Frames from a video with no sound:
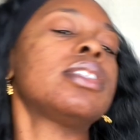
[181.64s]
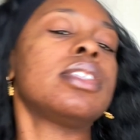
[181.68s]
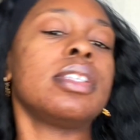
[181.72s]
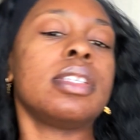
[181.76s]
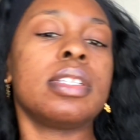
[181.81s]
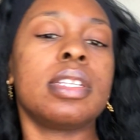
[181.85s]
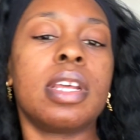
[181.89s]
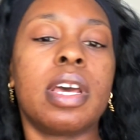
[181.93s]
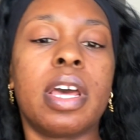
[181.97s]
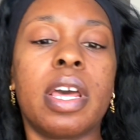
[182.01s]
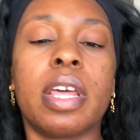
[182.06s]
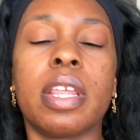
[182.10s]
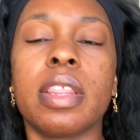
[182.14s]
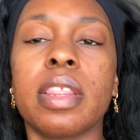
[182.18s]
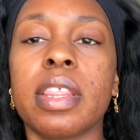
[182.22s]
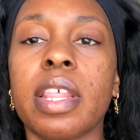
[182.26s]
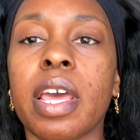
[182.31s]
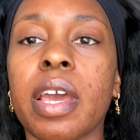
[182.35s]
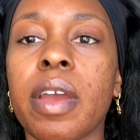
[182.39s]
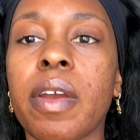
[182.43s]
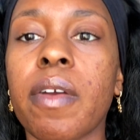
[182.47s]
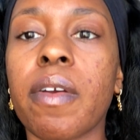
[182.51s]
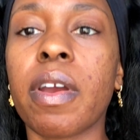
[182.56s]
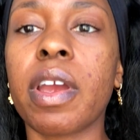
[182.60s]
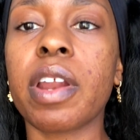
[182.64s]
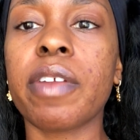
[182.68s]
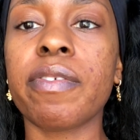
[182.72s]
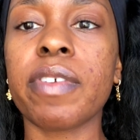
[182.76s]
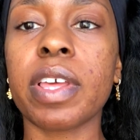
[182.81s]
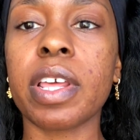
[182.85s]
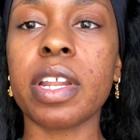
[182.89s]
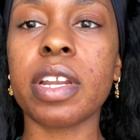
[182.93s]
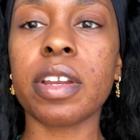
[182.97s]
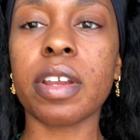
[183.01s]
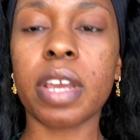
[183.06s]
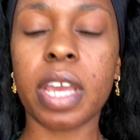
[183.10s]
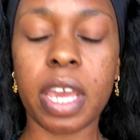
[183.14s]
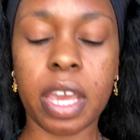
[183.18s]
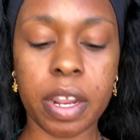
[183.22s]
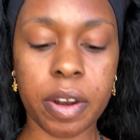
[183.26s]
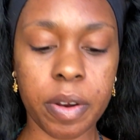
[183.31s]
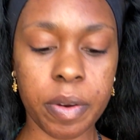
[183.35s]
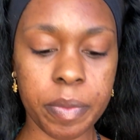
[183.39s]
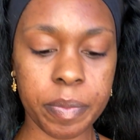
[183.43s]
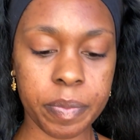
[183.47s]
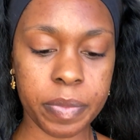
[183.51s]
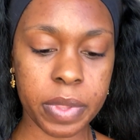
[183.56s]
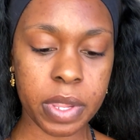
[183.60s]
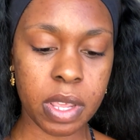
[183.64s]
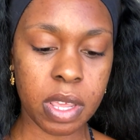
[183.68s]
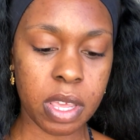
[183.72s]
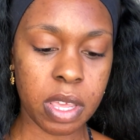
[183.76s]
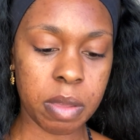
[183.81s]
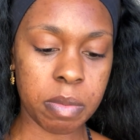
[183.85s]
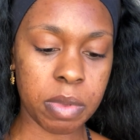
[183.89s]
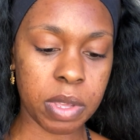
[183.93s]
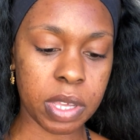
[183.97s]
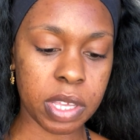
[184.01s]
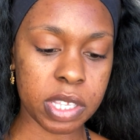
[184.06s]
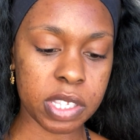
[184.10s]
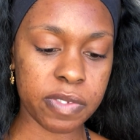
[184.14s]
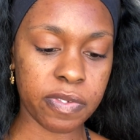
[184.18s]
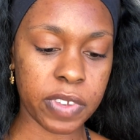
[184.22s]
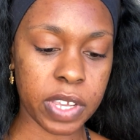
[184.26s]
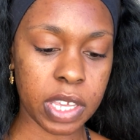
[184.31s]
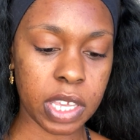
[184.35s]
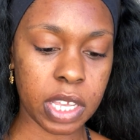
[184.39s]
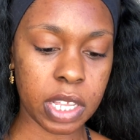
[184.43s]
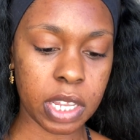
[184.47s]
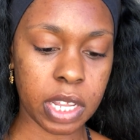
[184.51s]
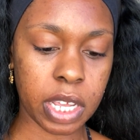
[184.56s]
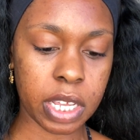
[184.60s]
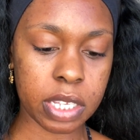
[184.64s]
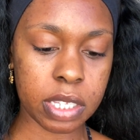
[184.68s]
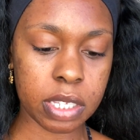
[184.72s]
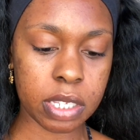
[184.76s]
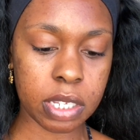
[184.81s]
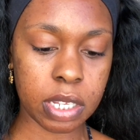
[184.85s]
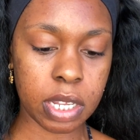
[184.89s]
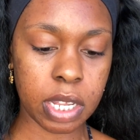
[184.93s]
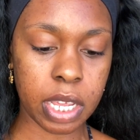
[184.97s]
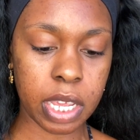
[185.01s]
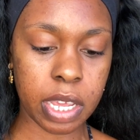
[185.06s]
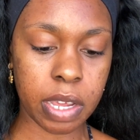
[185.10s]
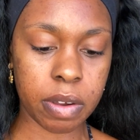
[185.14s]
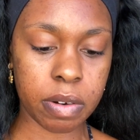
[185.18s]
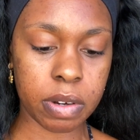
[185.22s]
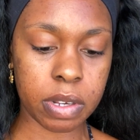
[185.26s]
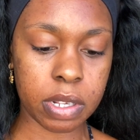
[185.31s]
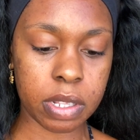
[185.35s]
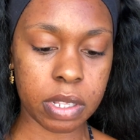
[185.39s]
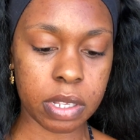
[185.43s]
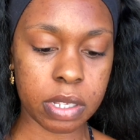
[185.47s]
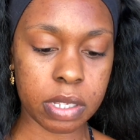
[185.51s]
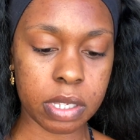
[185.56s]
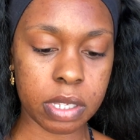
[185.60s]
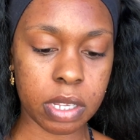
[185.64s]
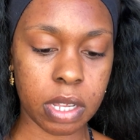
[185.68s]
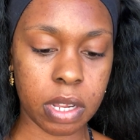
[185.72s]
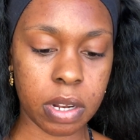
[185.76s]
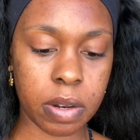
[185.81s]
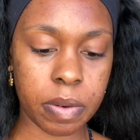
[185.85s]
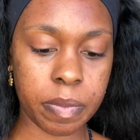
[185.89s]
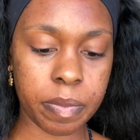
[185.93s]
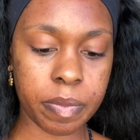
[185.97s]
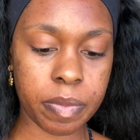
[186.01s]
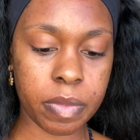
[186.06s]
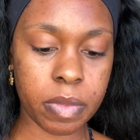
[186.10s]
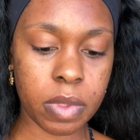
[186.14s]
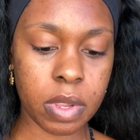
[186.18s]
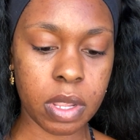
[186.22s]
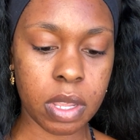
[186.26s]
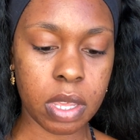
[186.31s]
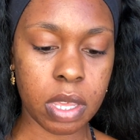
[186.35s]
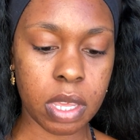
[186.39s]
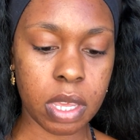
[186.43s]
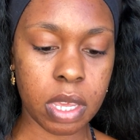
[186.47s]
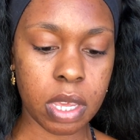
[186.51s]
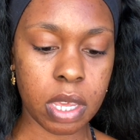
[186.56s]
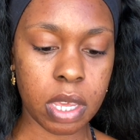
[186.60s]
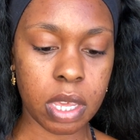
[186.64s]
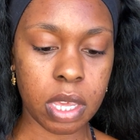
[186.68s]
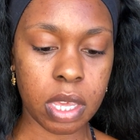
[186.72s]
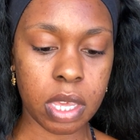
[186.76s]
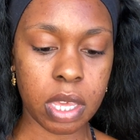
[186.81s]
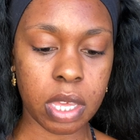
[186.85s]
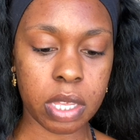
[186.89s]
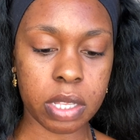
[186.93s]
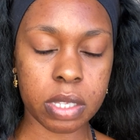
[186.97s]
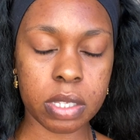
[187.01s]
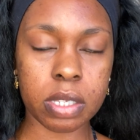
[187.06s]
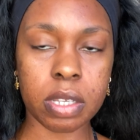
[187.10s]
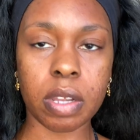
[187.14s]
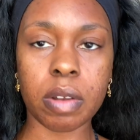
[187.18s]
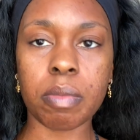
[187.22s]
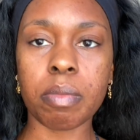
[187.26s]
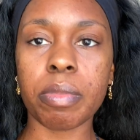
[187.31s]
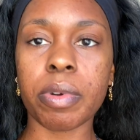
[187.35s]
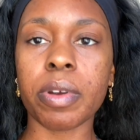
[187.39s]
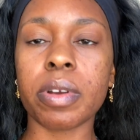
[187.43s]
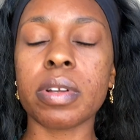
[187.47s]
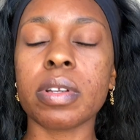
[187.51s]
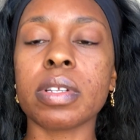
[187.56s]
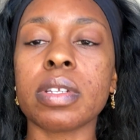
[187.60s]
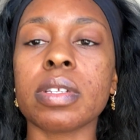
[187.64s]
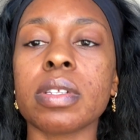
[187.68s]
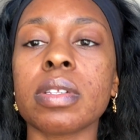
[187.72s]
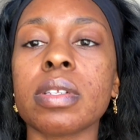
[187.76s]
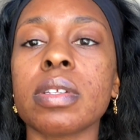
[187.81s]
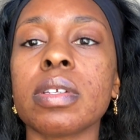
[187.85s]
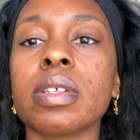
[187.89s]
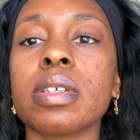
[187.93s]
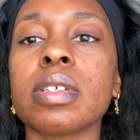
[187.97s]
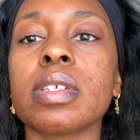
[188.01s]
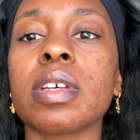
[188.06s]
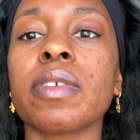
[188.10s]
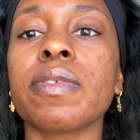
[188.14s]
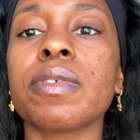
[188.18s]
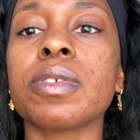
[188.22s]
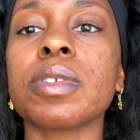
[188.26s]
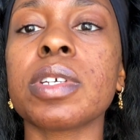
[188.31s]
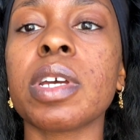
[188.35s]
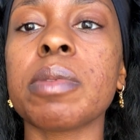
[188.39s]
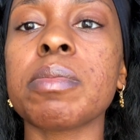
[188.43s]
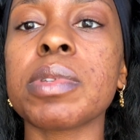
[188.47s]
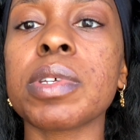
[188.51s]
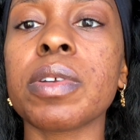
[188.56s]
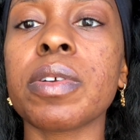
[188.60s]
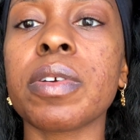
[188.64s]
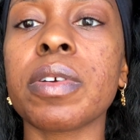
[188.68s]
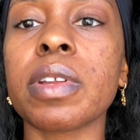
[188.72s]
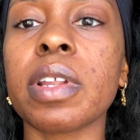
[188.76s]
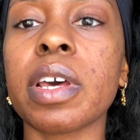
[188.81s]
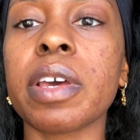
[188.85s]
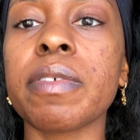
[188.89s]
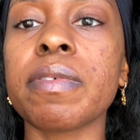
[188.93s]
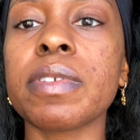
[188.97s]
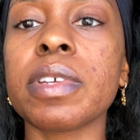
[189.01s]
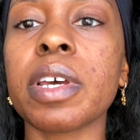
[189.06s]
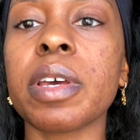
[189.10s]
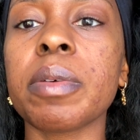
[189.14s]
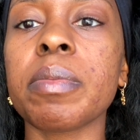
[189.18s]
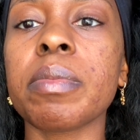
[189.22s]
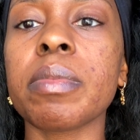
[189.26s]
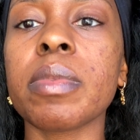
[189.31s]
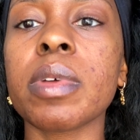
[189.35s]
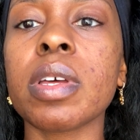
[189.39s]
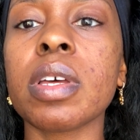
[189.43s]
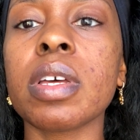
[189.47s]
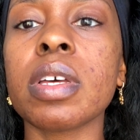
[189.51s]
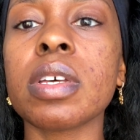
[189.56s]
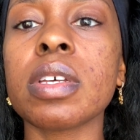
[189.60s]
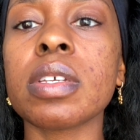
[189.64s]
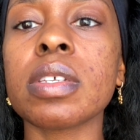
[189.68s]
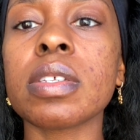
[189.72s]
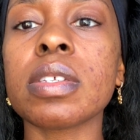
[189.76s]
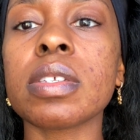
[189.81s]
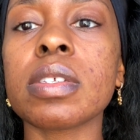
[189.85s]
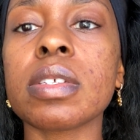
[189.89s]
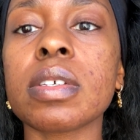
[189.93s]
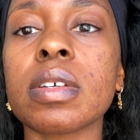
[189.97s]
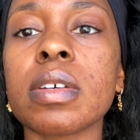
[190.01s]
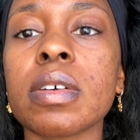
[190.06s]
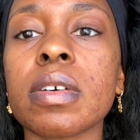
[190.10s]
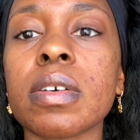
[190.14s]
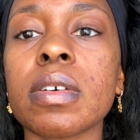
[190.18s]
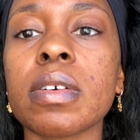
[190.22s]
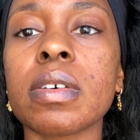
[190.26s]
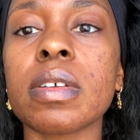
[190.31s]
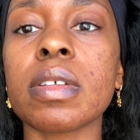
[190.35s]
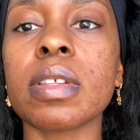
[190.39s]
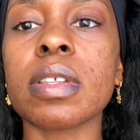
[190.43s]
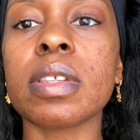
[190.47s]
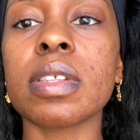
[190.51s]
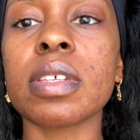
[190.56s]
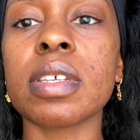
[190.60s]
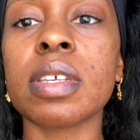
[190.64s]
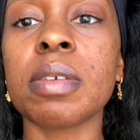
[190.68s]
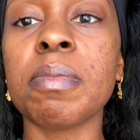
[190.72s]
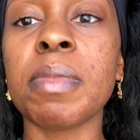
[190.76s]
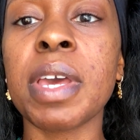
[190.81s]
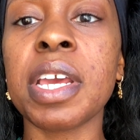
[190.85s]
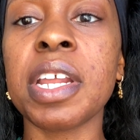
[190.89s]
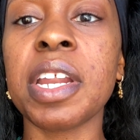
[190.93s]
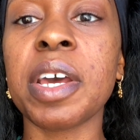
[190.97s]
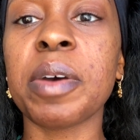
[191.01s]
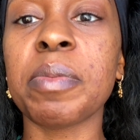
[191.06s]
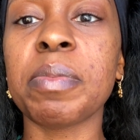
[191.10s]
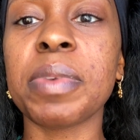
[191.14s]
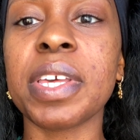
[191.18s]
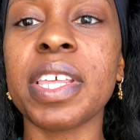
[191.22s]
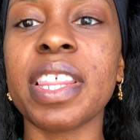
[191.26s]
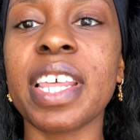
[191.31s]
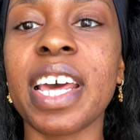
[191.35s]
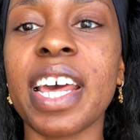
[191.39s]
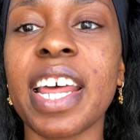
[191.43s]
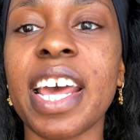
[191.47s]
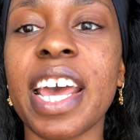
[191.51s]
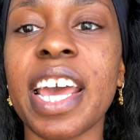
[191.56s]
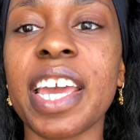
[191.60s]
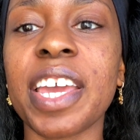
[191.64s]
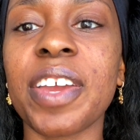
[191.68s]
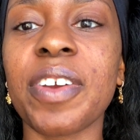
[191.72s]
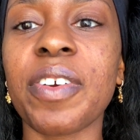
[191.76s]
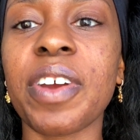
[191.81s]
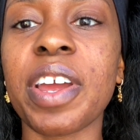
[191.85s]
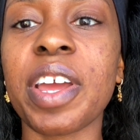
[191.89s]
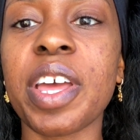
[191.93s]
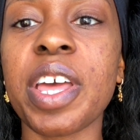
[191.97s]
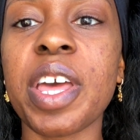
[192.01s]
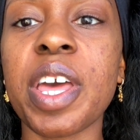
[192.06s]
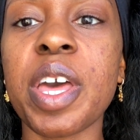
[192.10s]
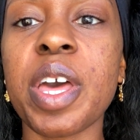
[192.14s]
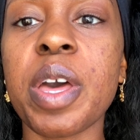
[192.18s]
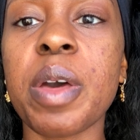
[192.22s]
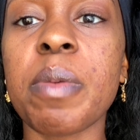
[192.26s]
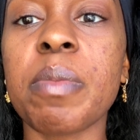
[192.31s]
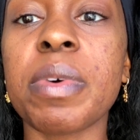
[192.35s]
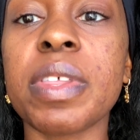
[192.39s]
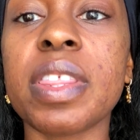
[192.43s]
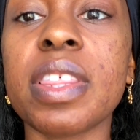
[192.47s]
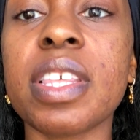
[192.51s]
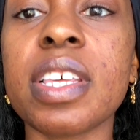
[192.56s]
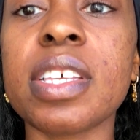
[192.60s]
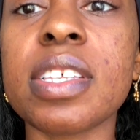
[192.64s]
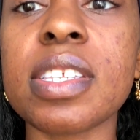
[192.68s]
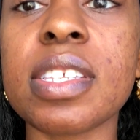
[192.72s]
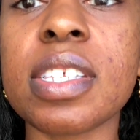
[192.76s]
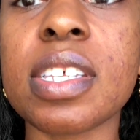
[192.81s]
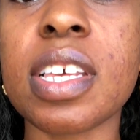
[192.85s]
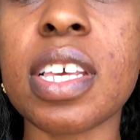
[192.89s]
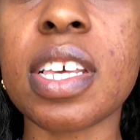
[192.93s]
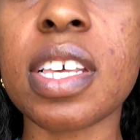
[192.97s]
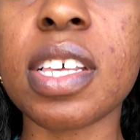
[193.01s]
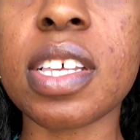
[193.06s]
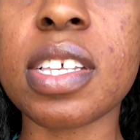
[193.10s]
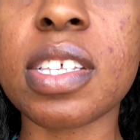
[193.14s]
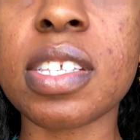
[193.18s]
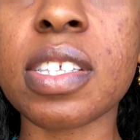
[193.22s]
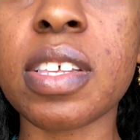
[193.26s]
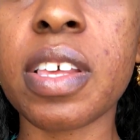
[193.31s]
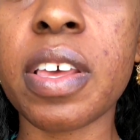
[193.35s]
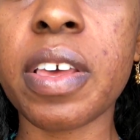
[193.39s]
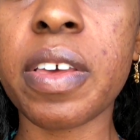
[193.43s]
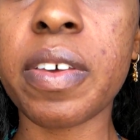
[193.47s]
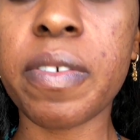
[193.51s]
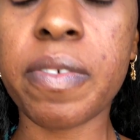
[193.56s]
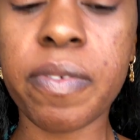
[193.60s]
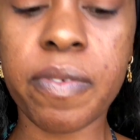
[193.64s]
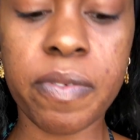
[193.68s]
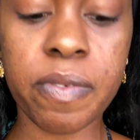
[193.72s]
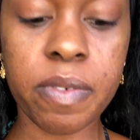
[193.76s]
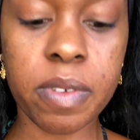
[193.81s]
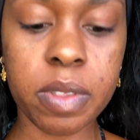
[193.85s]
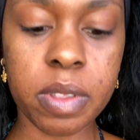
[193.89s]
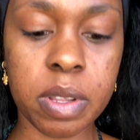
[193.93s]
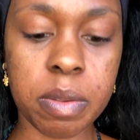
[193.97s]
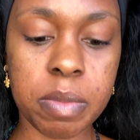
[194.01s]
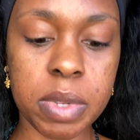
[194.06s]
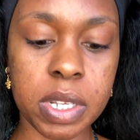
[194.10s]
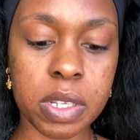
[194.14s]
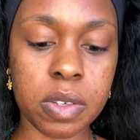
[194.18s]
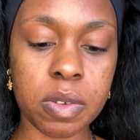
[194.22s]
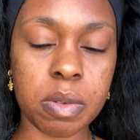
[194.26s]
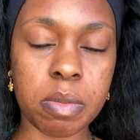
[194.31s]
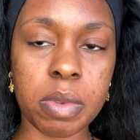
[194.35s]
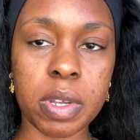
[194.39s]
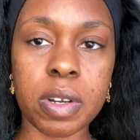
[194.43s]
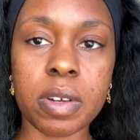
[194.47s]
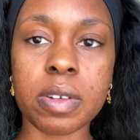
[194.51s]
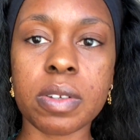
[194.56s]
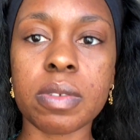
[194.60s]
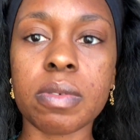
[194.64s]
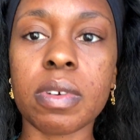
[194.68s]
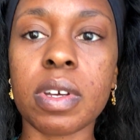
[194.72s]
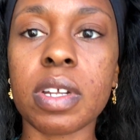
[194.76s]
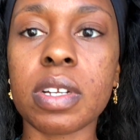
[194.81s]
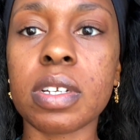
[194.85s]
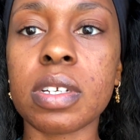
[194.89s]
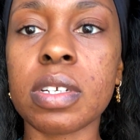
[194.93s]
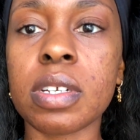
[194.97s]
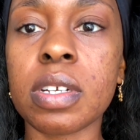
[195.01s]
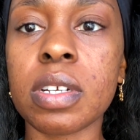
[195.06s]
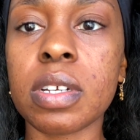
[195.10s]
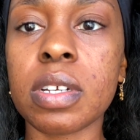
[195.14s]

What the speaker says: is not that great of an indicator because Vicky likes to lay out in the sun and get sunburnt several times in her lifetime. So this may not be that accurate, but this is, let me do a better swatch.